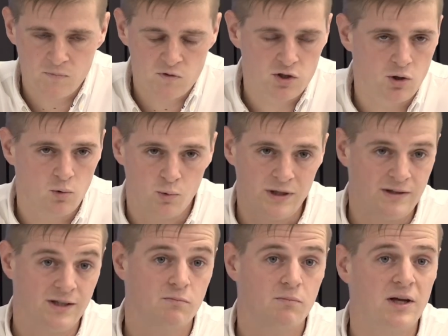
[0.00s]
So we
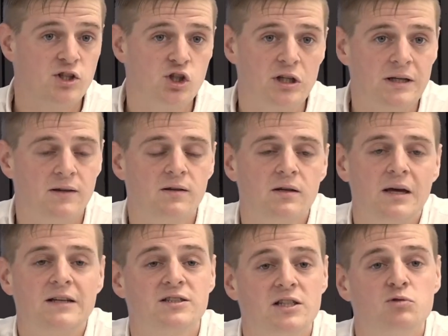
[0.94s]
didn't mention it
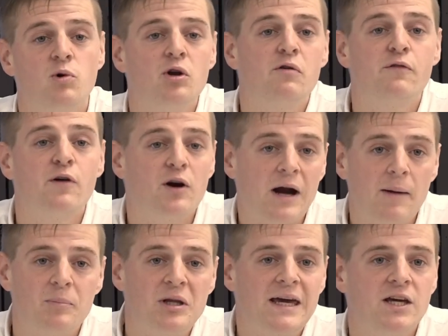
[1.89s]
as one of our
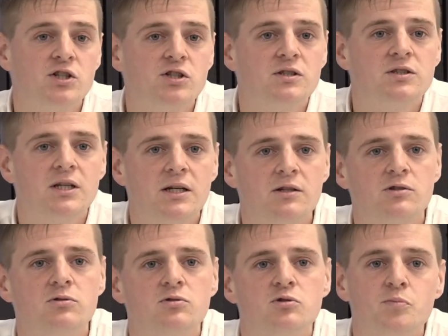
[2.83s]
applications here
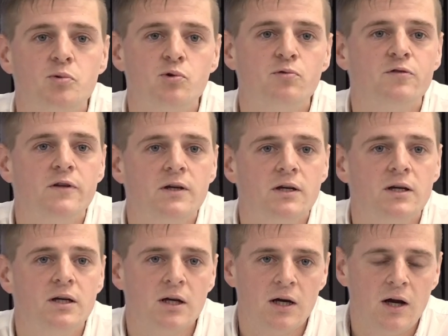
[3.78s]
to prove
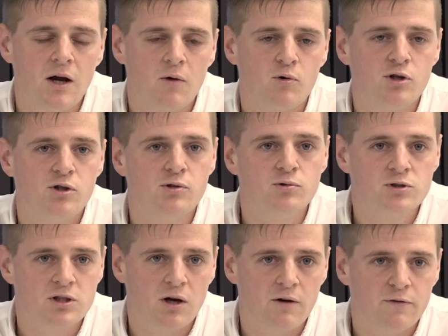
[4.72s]
the
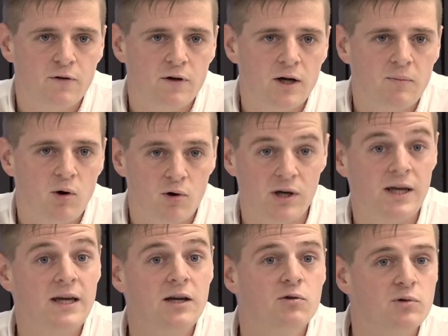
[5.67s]
reduce of or
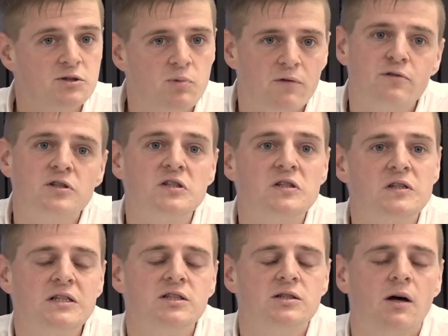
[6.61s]
the increased profits at
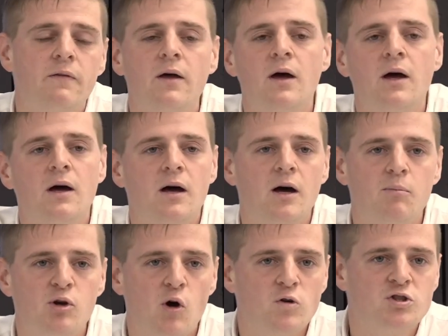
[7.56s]
least on,
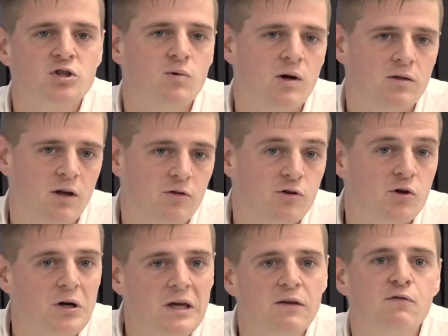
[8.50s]
but also on
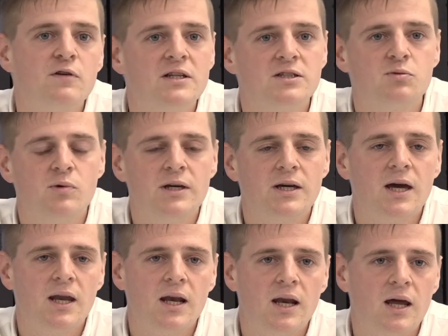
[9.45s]
turkey fillets we
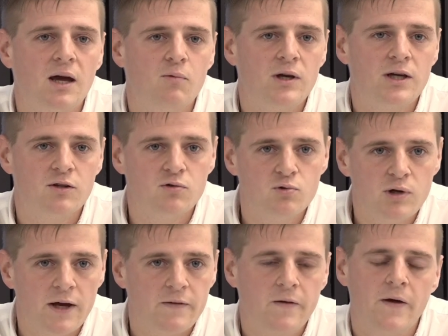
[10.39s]
can do
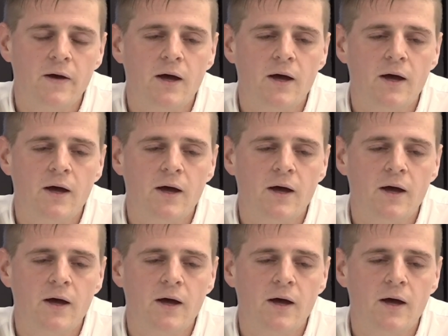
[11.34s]
that.